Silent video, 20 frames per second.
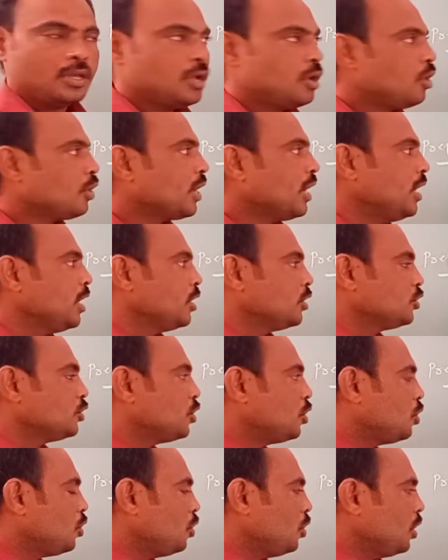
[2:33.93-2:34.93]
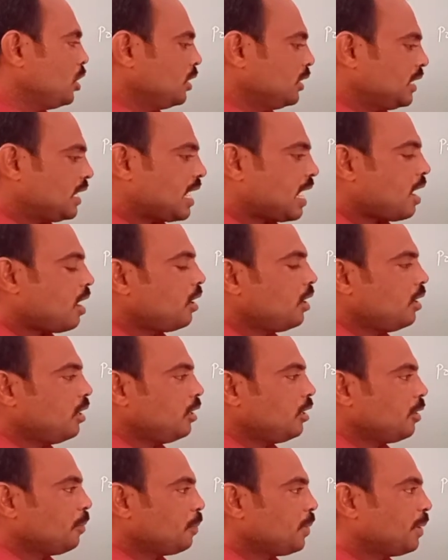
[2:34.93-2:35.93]
Okay, so they are
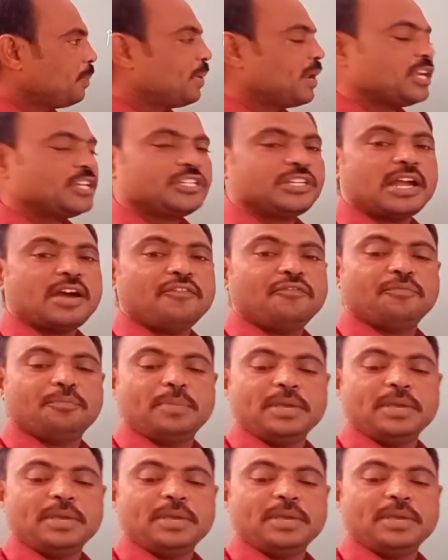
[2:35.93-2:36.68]
all preparation of